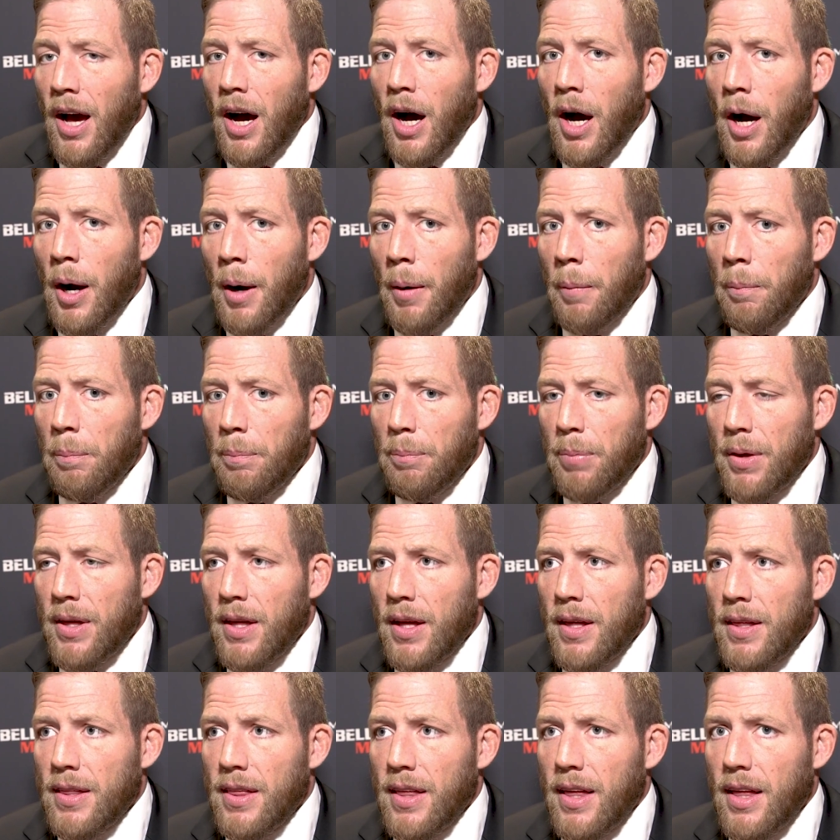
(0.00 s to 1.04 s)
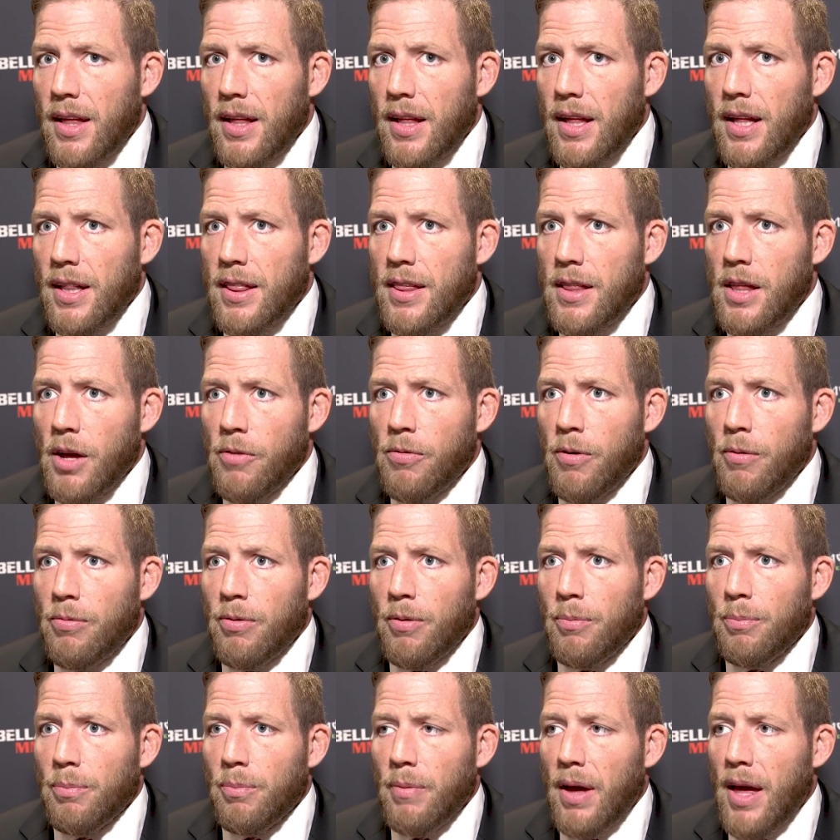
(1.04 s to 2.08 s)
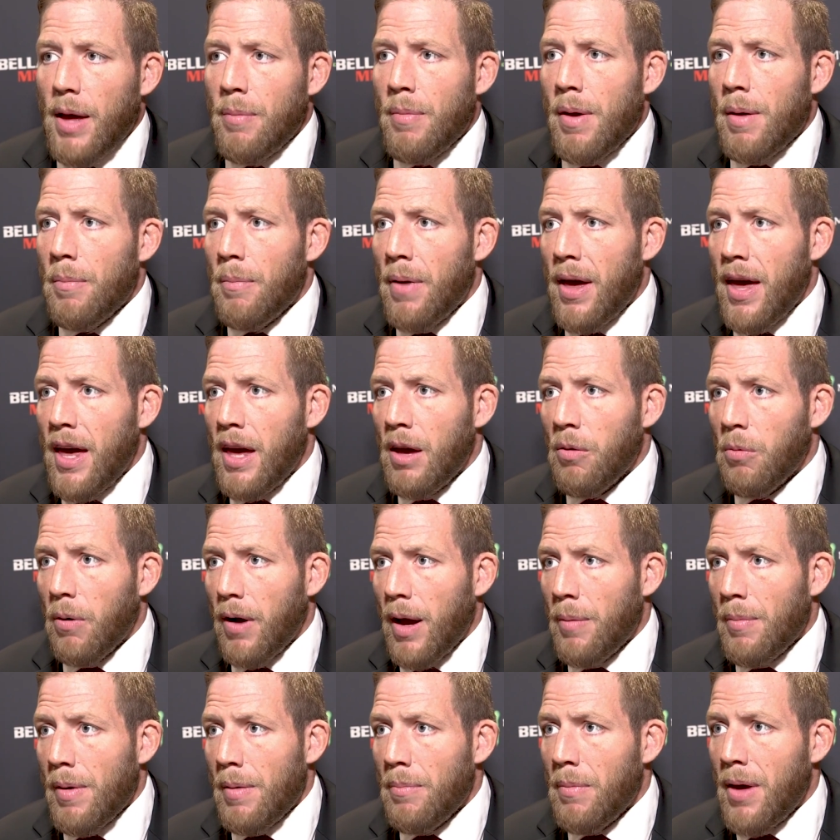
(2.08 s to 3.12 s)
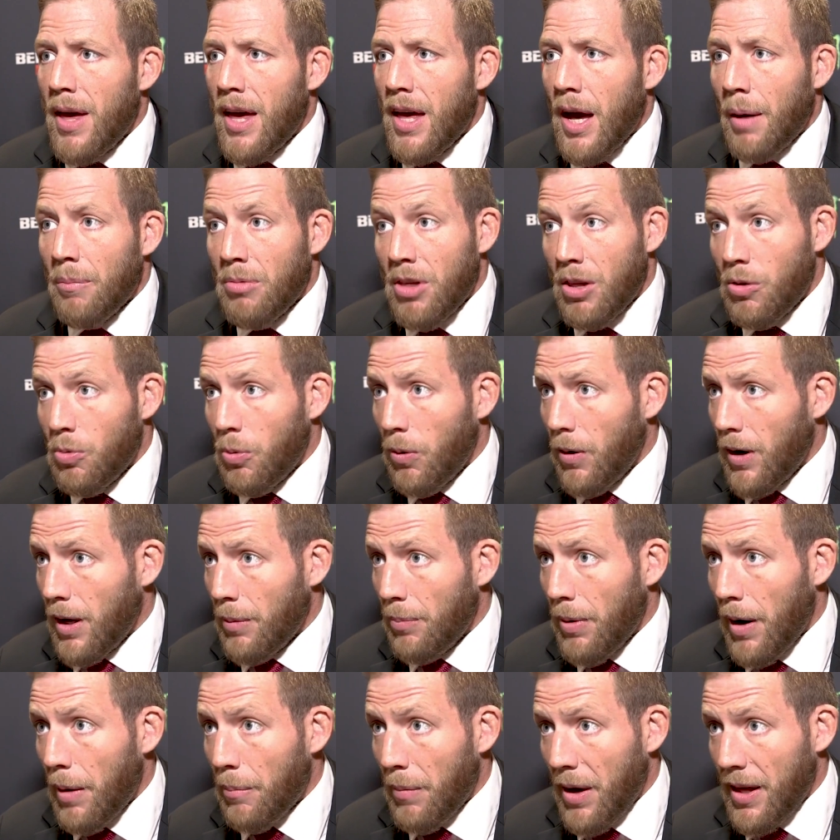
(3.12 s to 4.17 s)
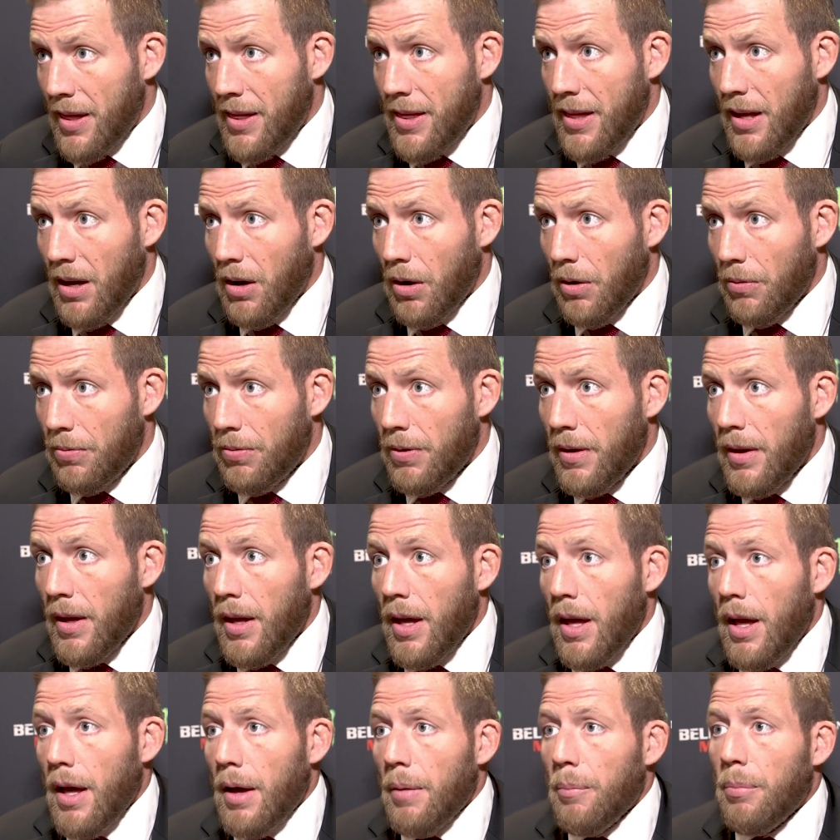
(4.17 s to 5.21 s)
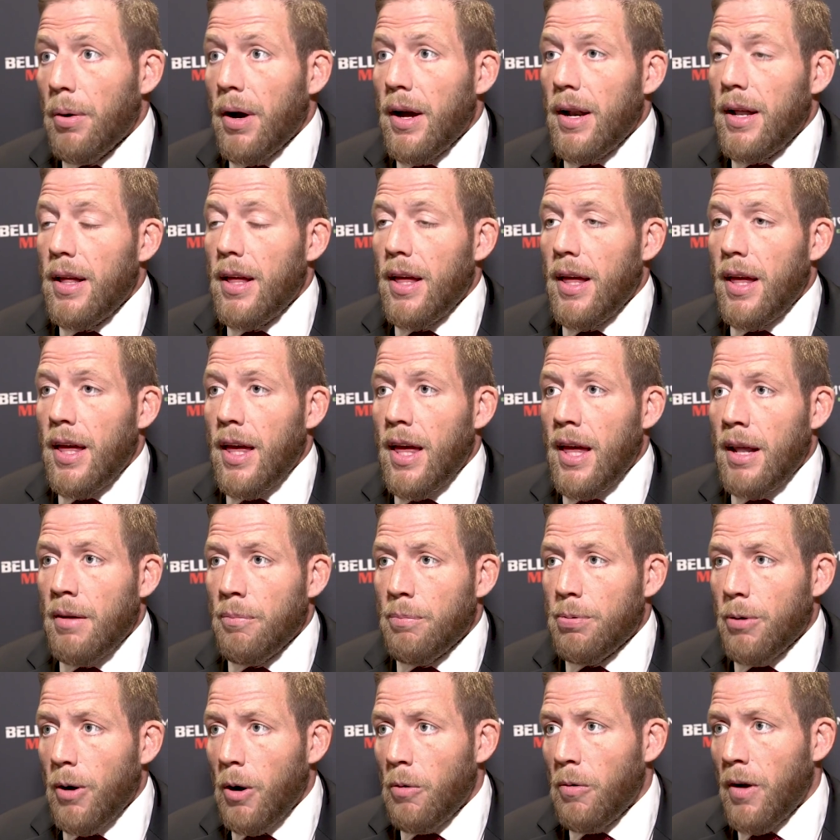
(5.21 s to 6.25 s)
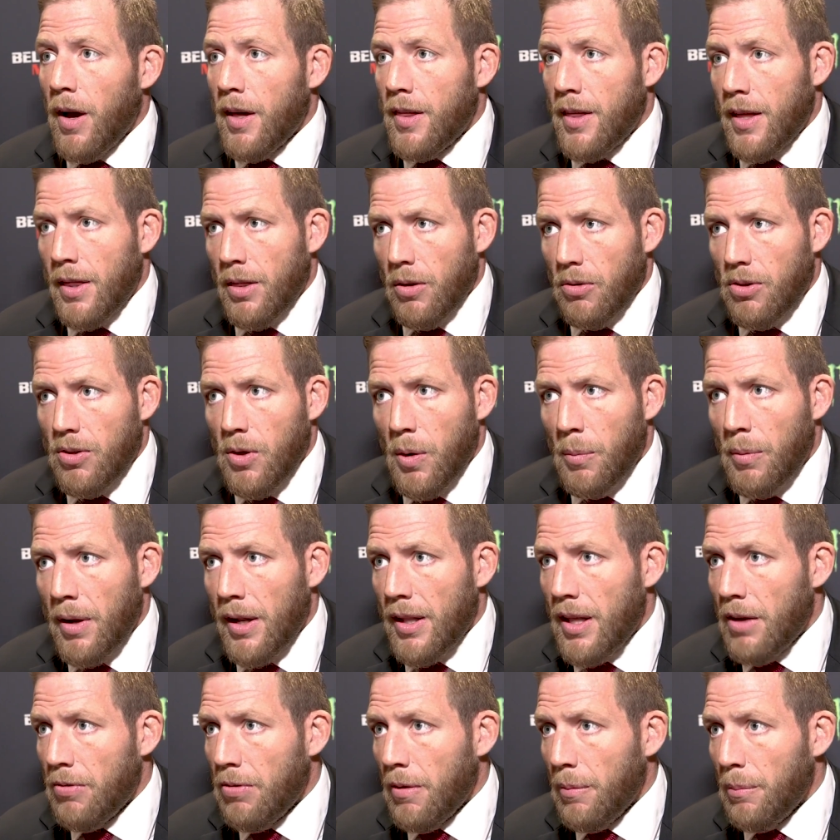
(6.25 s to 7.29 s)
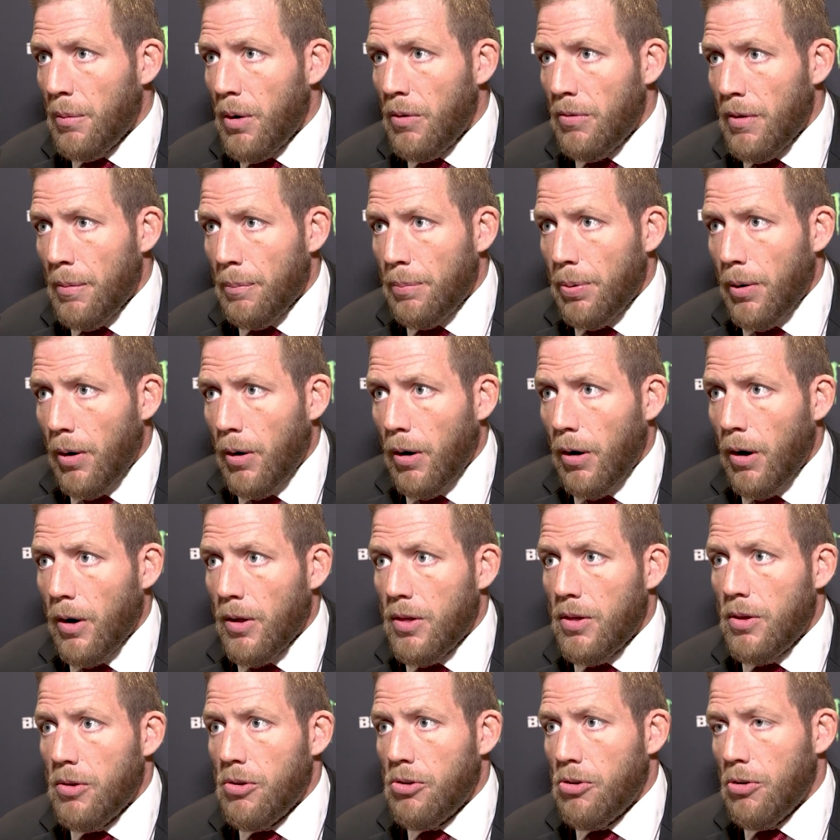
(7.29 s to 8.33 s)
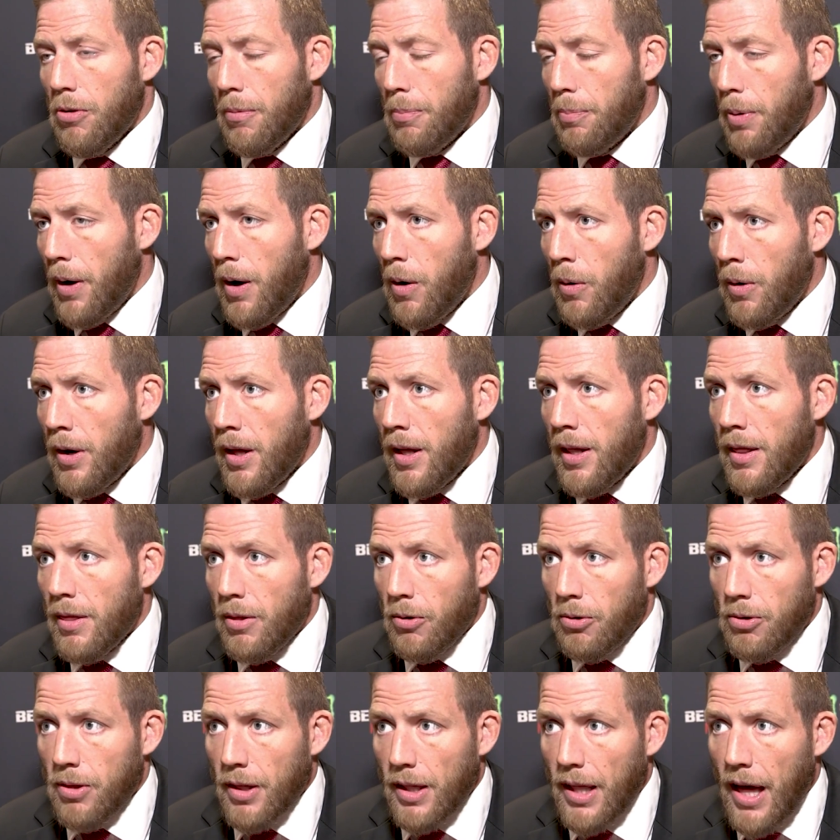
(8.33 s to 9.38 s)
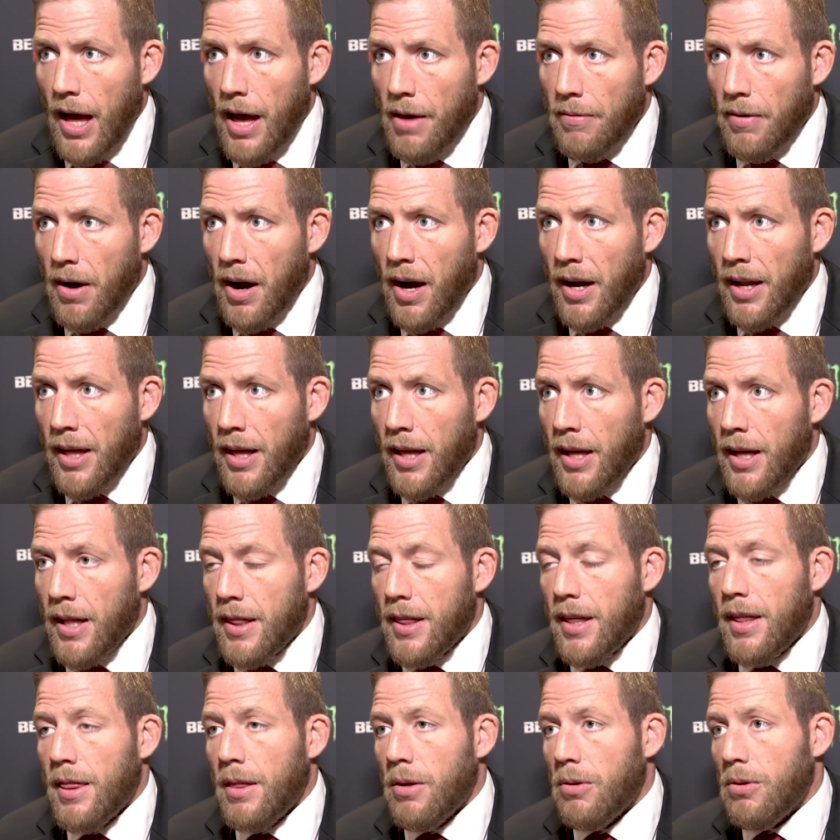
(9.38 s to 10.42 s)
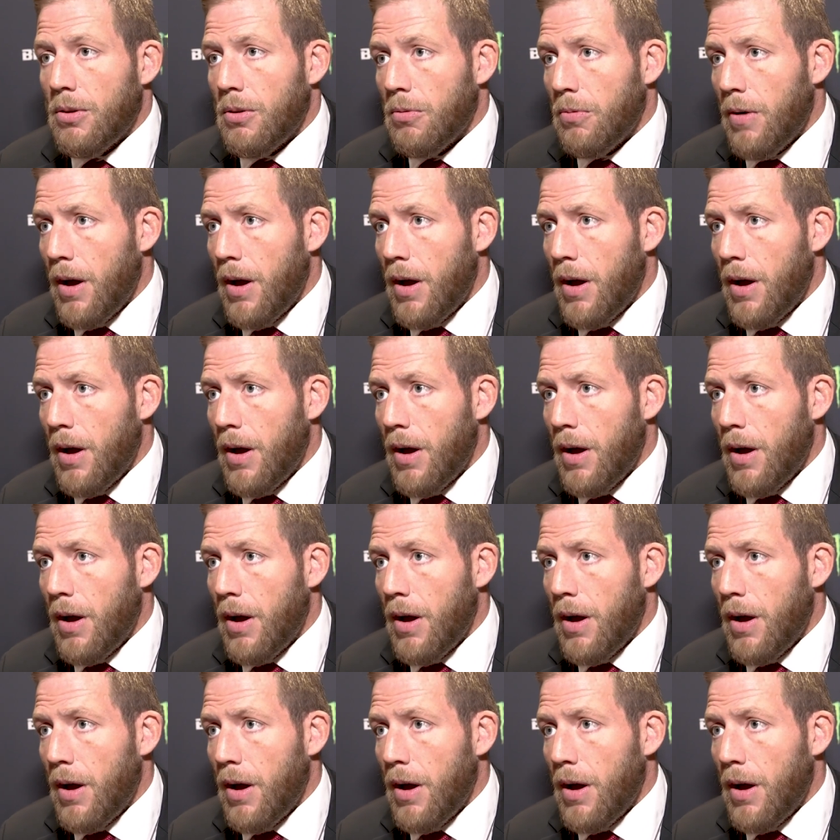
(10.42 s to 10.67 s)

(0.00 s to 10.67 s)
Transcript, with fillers: um, because it's different from MMA. Where MMA, I'm just worried about myself, but in pro wrestling, there's so many different moving parts. There's your opponent, there's a live audience, and there's the